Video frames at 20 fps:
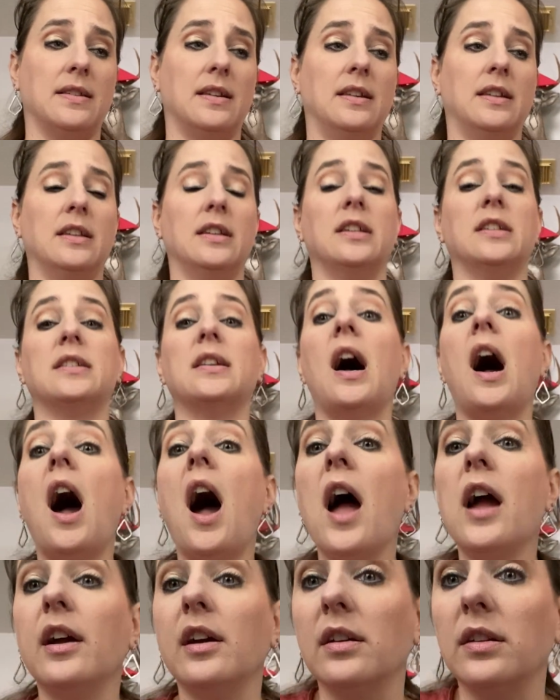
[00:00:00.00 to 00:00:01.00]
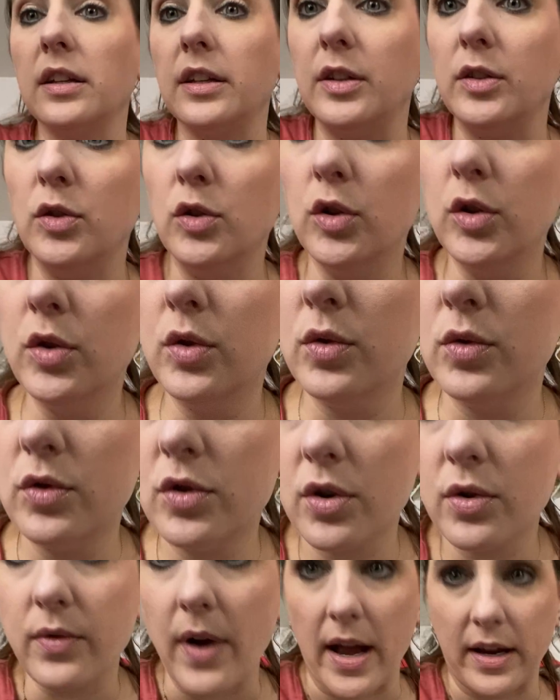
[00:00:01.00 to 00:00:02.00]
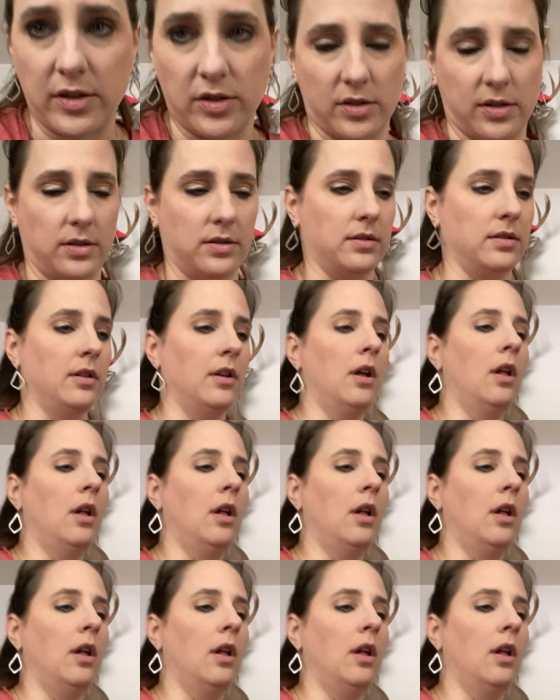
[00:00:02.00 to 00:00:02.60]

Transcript: in an entirely new direction.